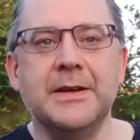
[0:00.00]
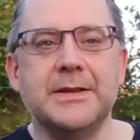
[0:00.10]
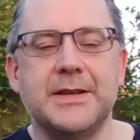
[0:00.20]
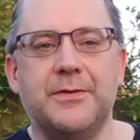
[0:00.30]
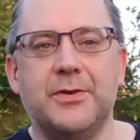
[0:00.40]

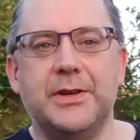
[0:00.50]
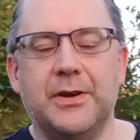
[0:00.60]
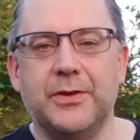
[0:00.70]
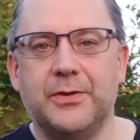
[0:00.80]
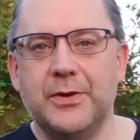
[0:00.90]
So I've already
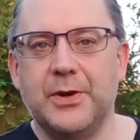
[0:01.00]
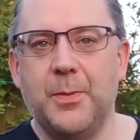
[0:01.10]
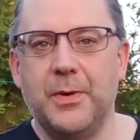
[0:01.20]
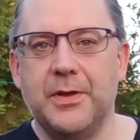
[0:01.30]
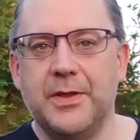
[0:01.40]
gone through a
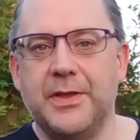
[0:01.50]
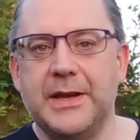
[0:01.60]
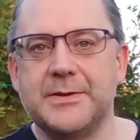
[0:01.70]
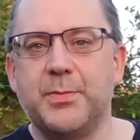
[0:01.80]
couple of other things,